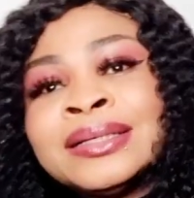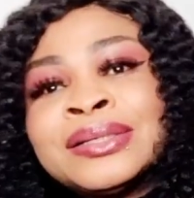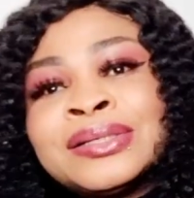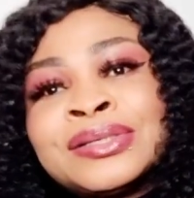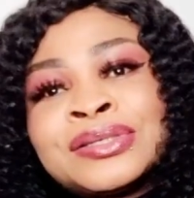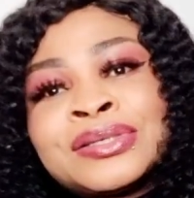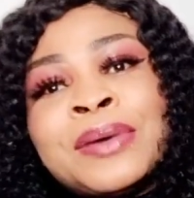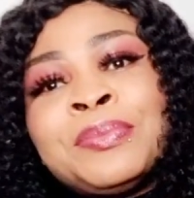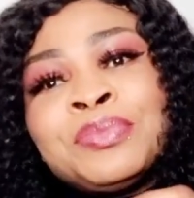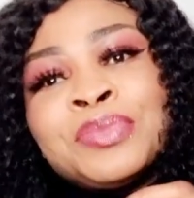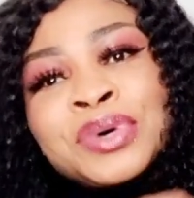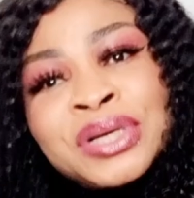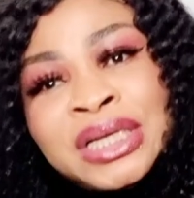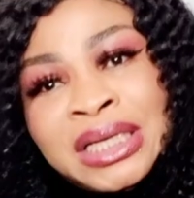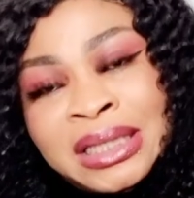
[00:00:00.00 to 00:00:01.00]
some
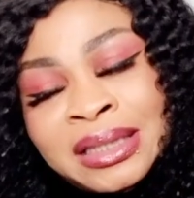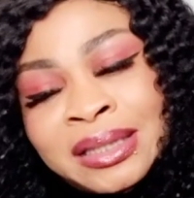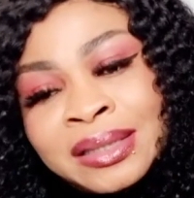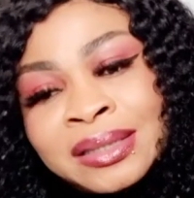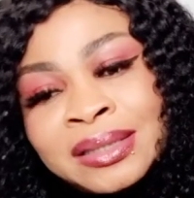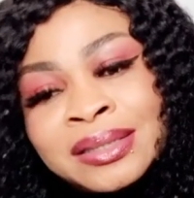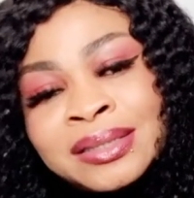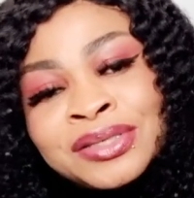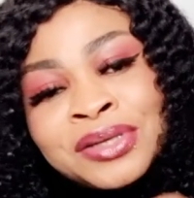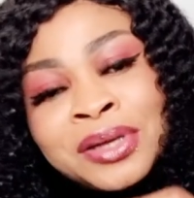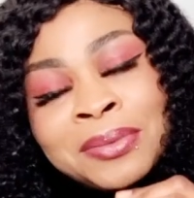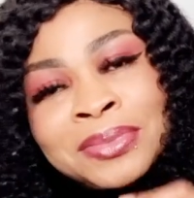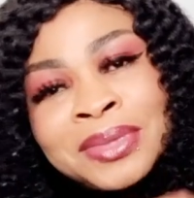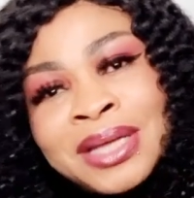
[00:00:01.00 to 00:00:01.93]
morning, some